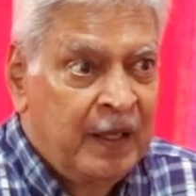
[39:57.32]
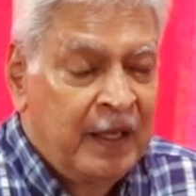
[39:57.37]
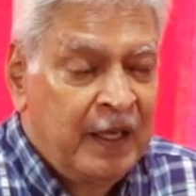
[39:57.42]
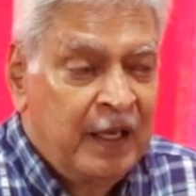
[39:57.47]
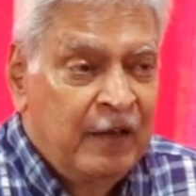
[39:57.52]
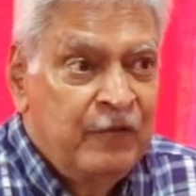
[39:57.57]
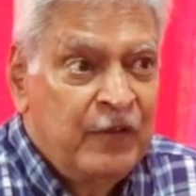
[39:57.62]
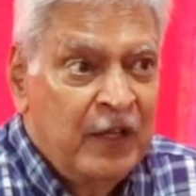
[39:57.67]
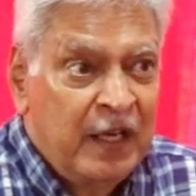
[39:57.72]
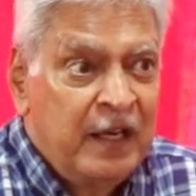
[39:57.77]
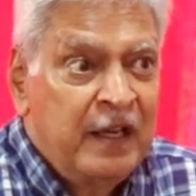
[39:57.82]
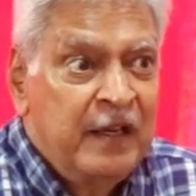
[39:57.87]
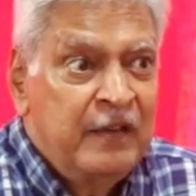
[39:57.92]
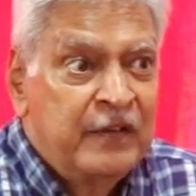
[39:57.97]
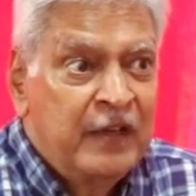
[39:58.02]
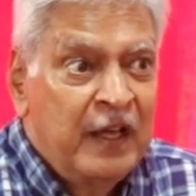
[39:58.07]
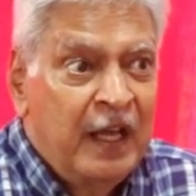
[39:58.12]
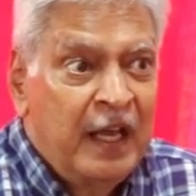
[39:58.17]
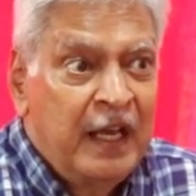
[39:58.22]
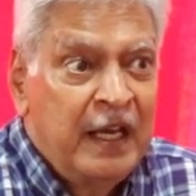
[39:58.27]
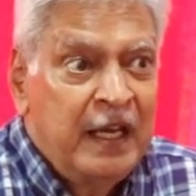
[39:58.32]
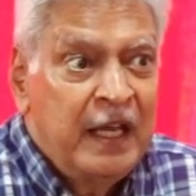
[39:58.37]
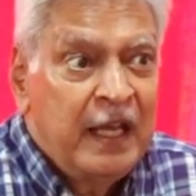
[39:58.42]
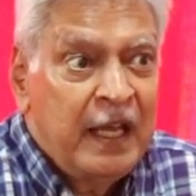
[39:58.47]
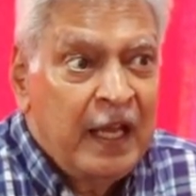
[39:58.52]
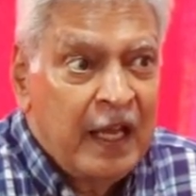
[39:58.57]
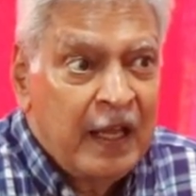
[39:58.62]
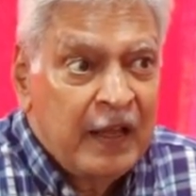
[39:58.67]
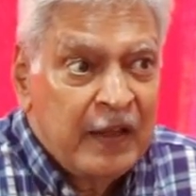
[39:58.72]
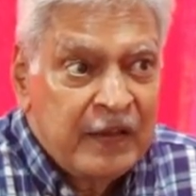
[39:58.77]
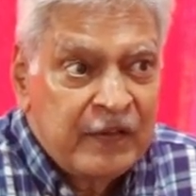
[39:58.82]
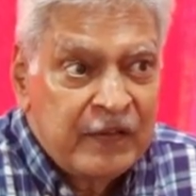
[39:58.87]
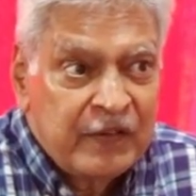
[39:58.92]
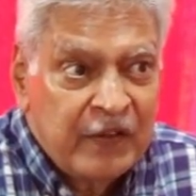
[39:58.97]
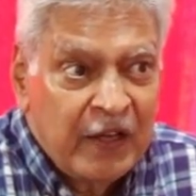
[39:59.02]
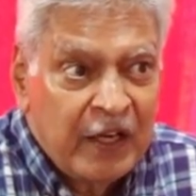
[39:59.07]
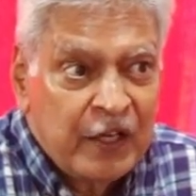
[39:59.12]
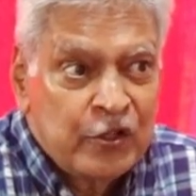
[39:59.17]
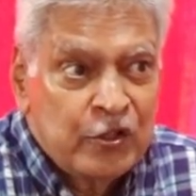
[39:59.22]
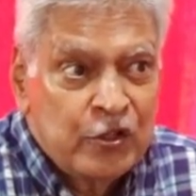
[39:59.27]
if there is any
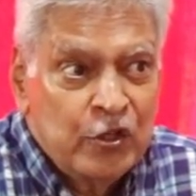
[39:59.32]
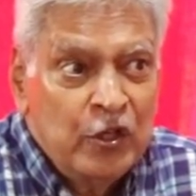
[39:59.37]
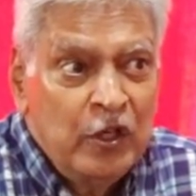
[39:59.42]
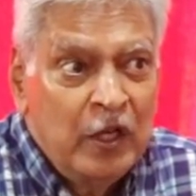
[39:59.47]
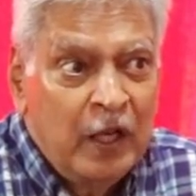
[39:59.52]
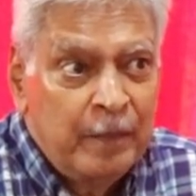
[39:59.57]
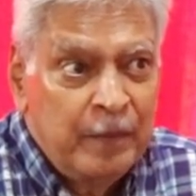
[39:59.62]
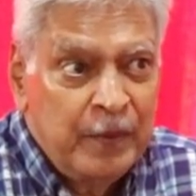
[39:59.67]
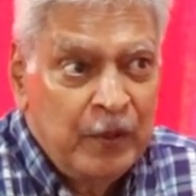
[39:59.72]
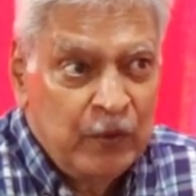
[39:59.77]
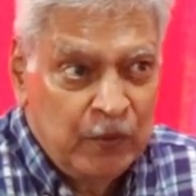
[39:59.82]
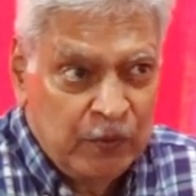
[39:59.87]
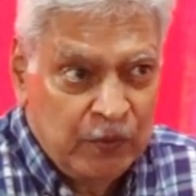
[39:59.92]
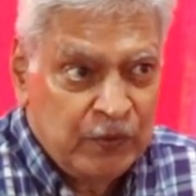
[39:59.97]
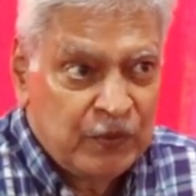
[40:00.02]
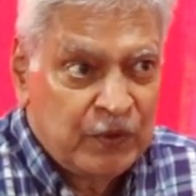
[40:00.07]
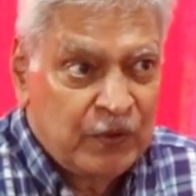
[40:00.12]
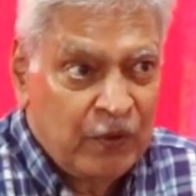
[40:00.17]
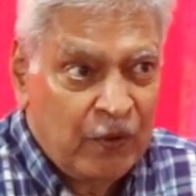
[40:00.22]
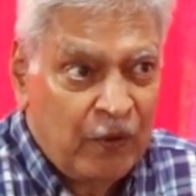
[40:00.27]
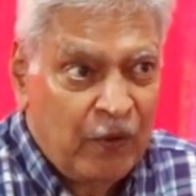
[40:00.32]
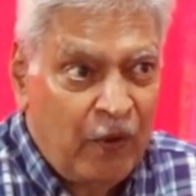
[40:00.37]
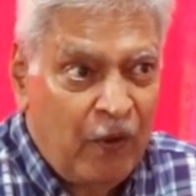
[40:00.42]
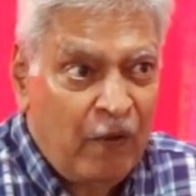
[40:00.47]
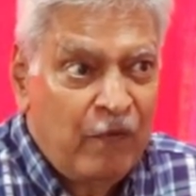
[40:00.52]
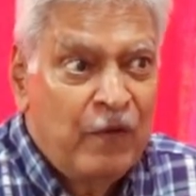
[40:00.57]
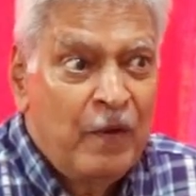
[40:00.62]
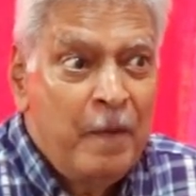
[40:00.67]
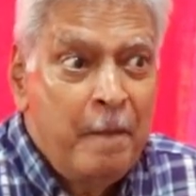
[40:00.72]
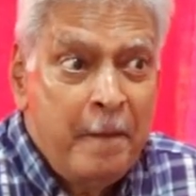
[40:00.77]
sexual abuse of a